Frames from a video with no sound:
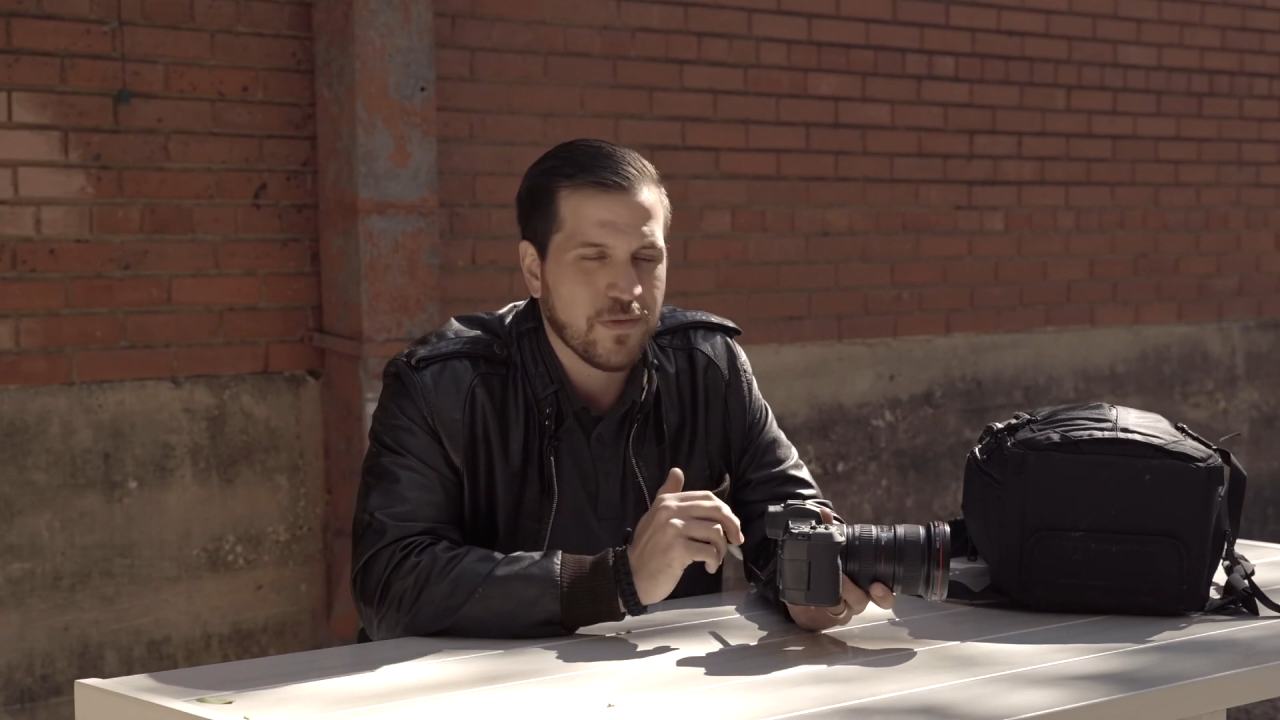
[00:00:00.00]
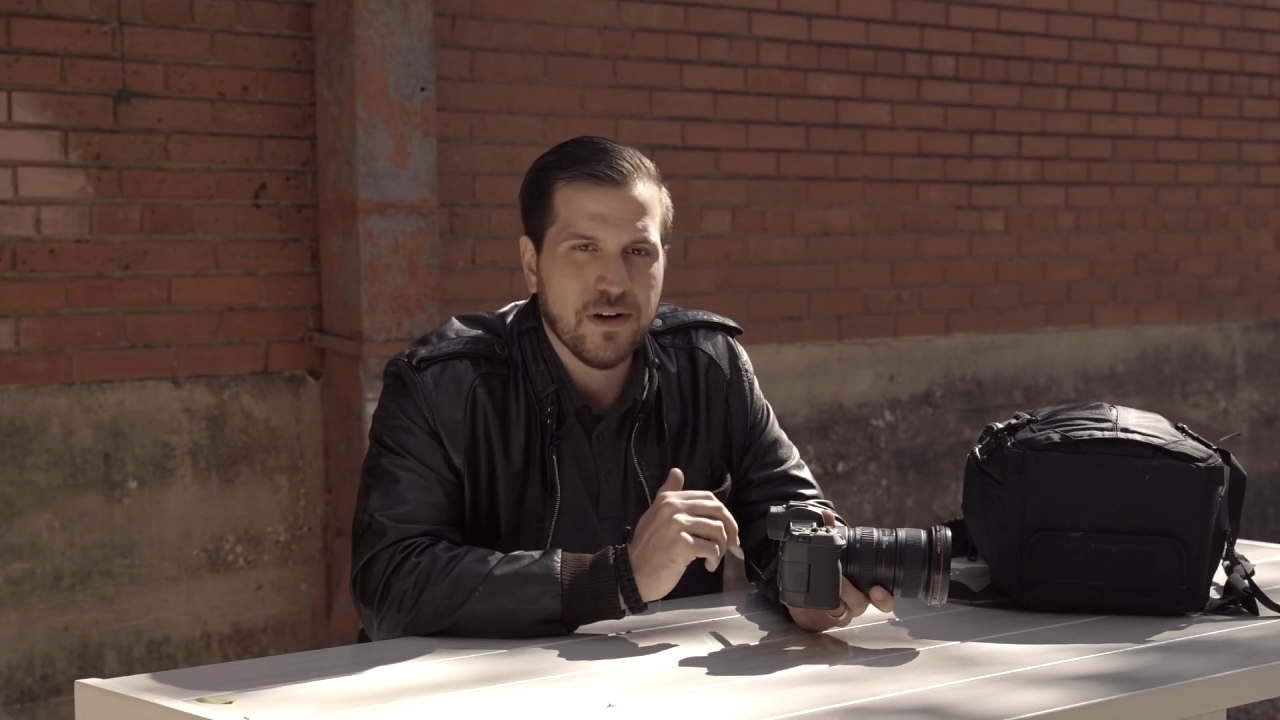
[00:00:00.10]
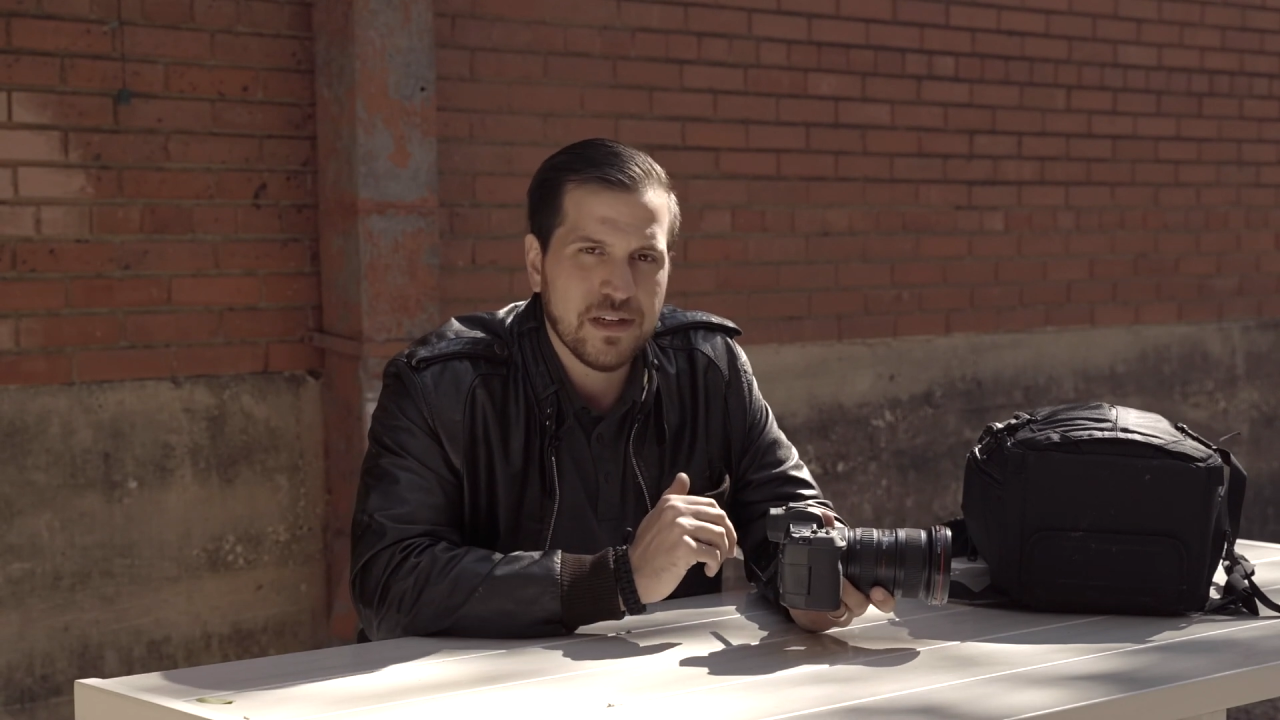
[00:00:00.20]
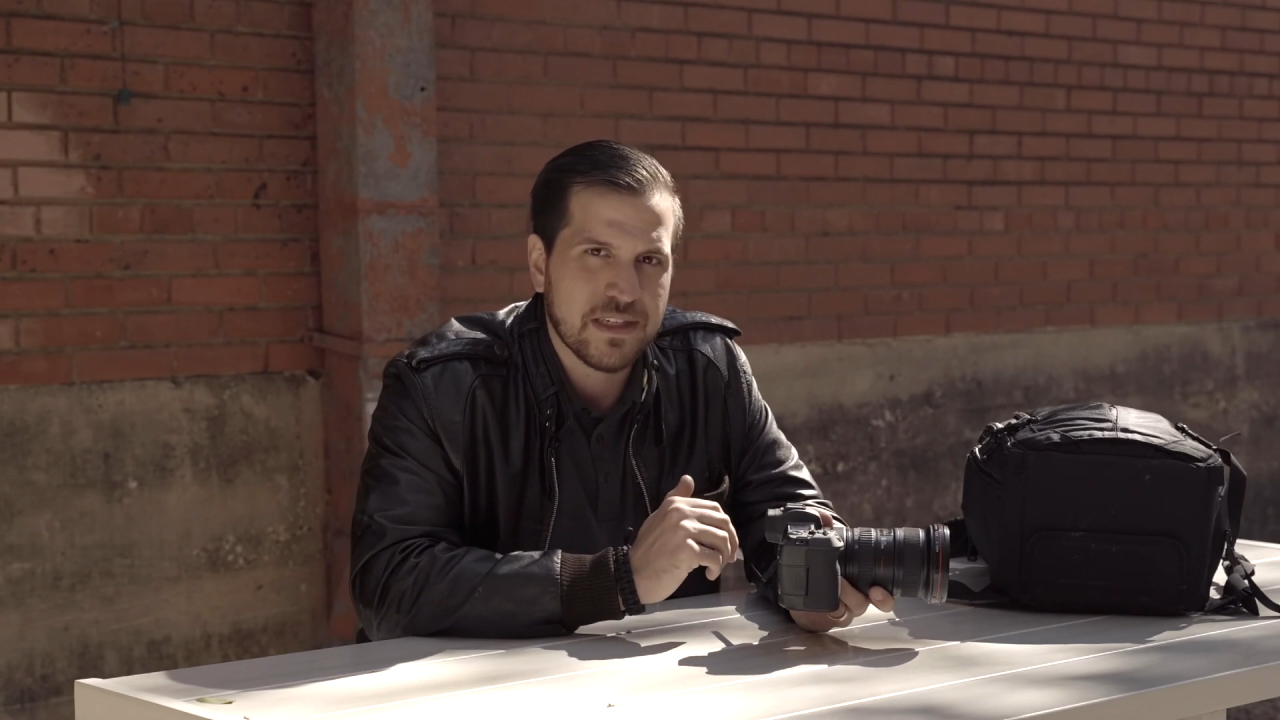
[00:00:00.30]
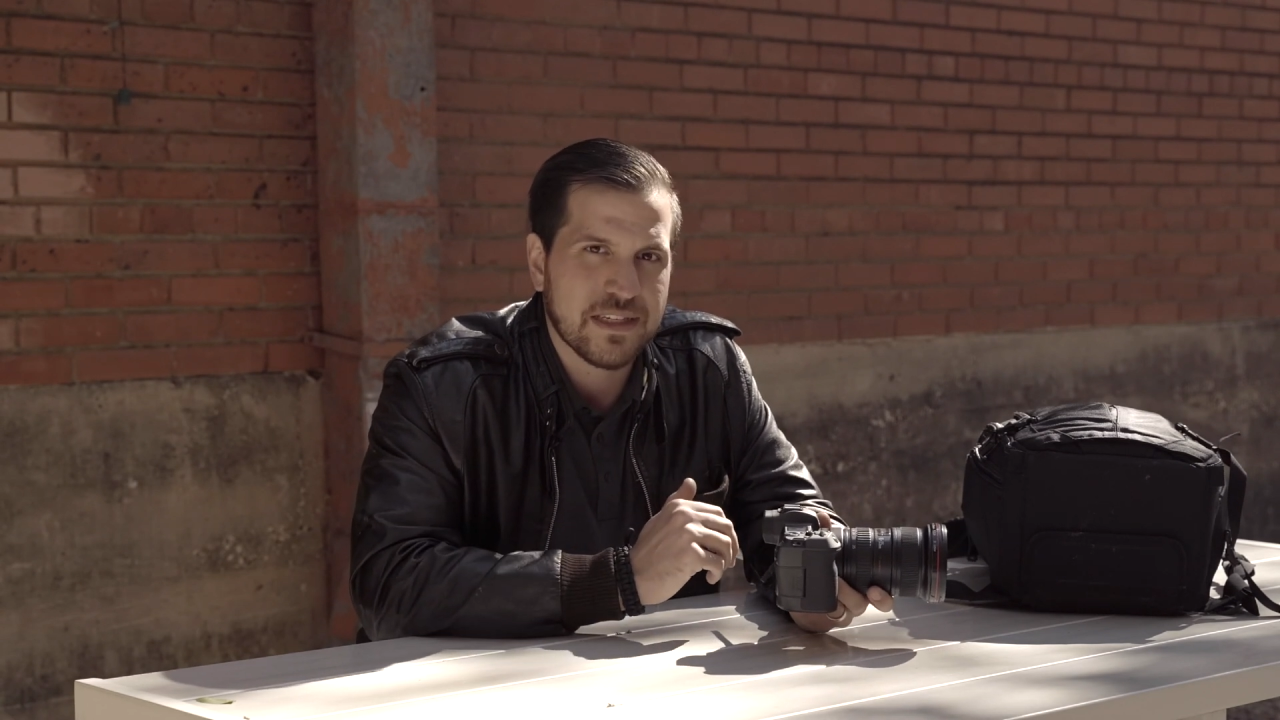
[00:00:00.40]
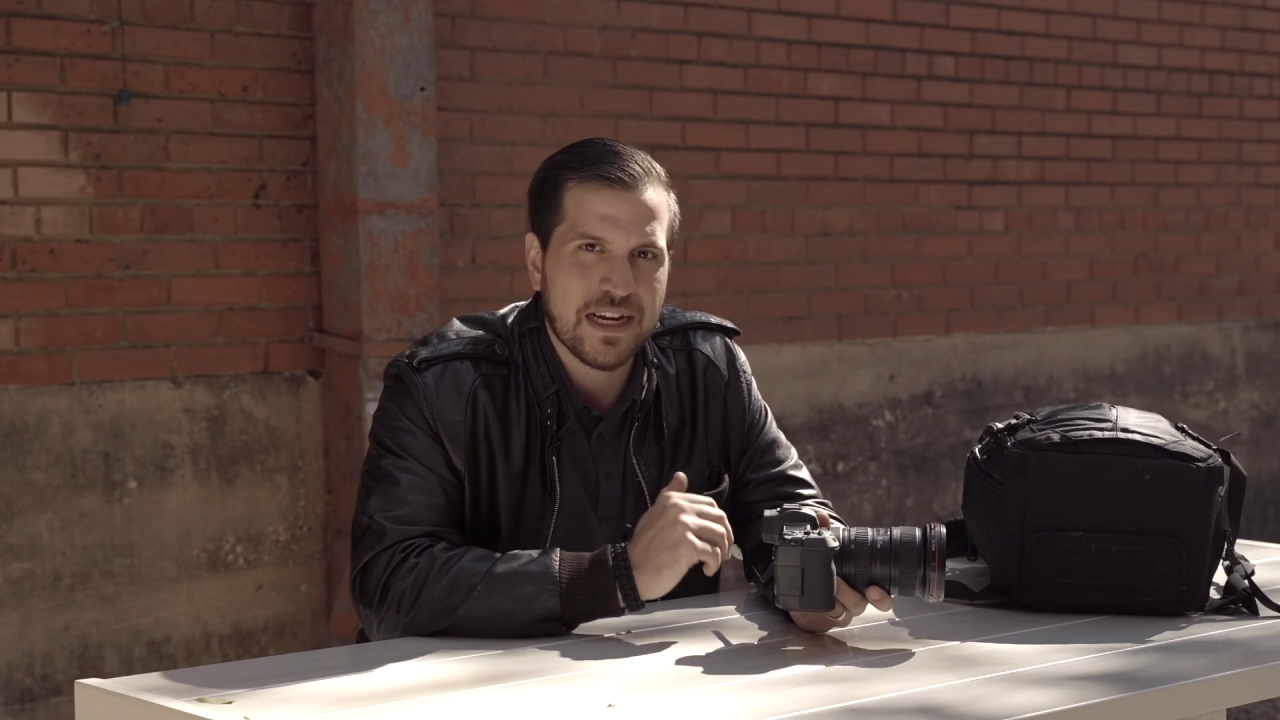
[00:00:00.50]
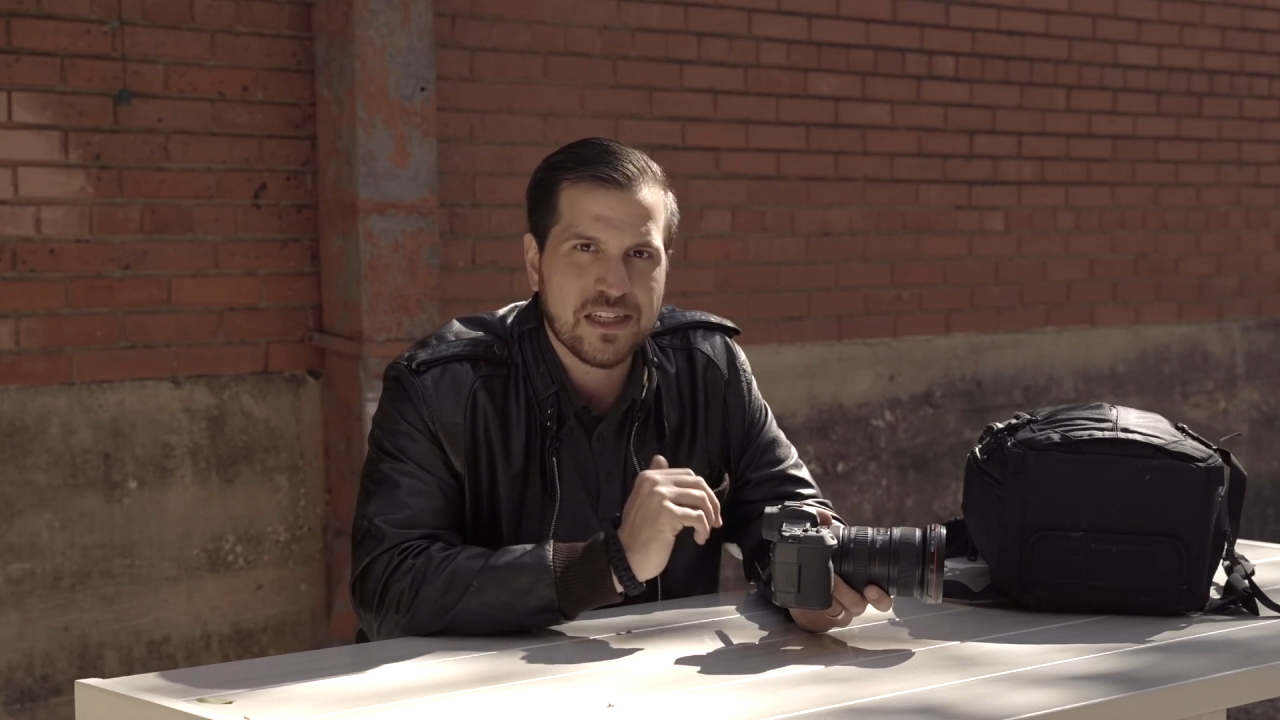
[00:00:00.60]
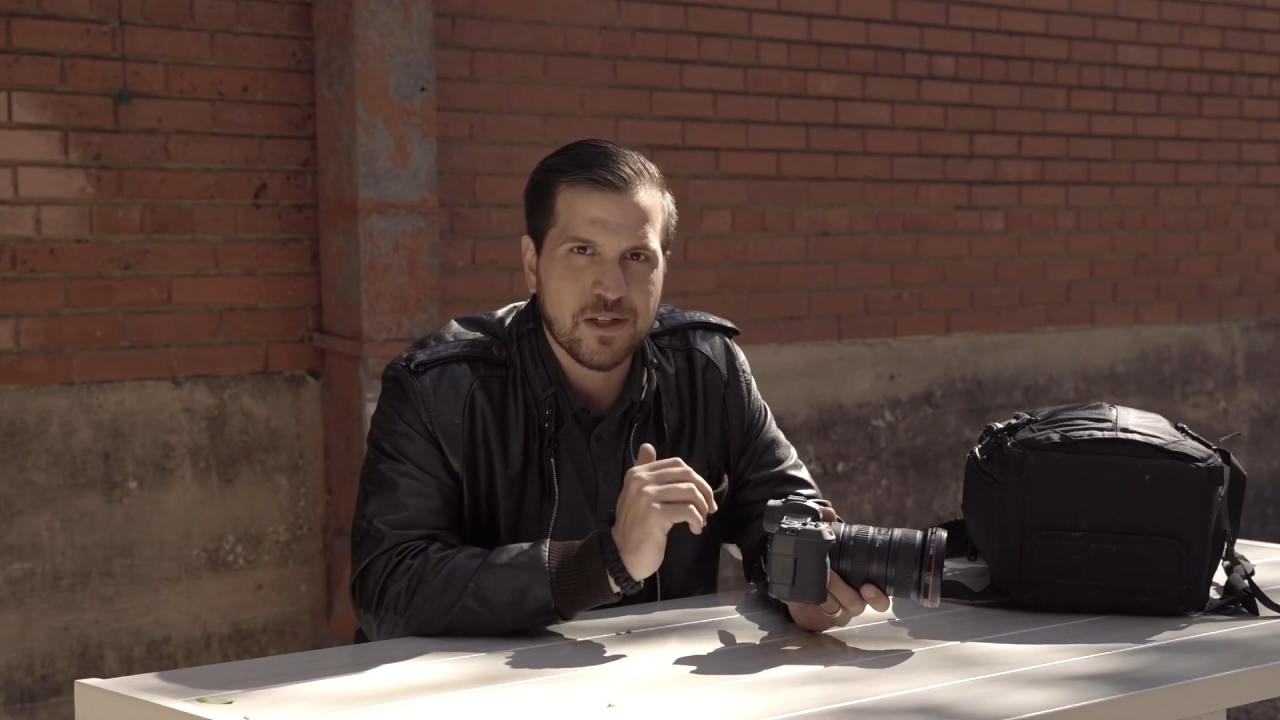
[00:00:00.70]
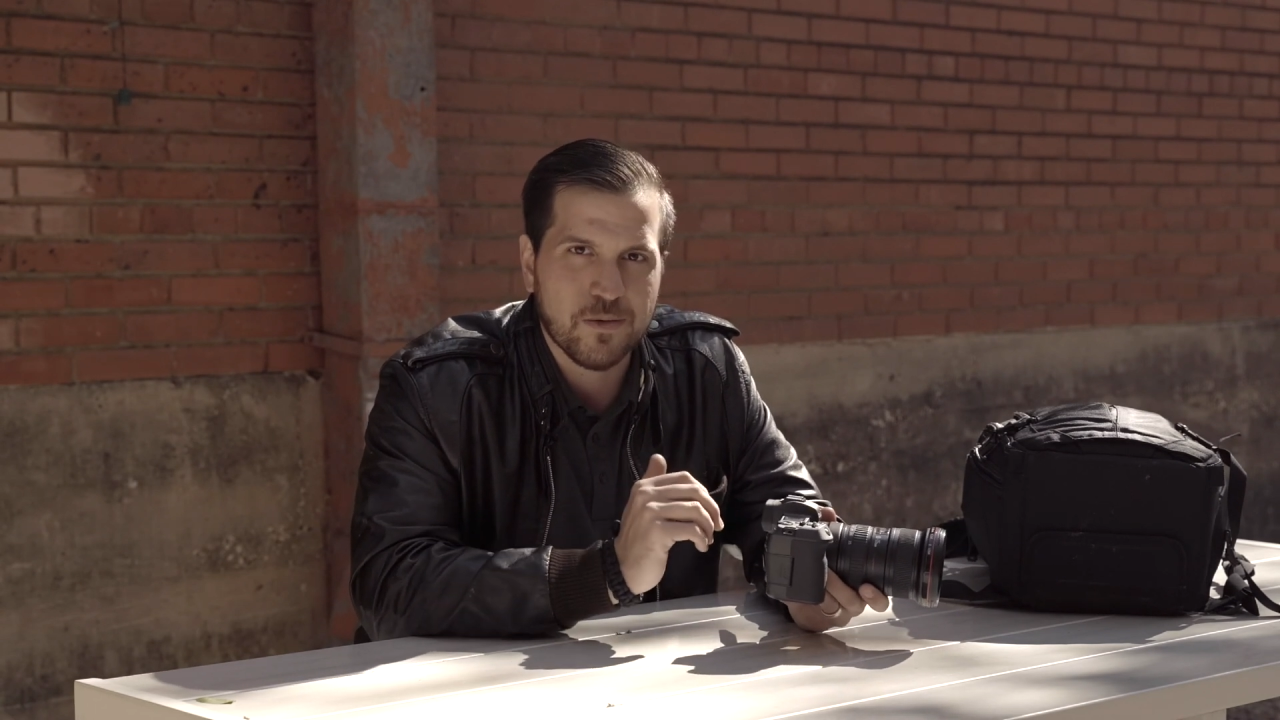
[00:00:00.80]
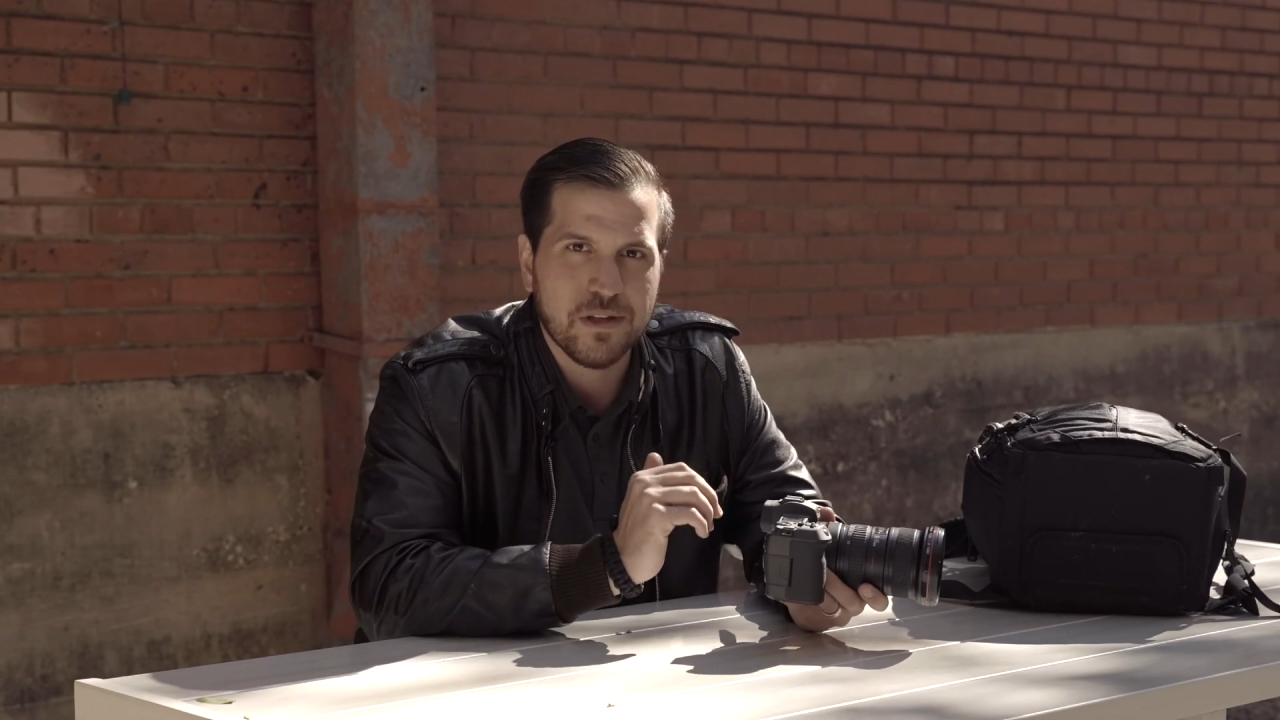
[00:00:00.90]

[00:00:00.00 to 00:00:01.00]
focus is actually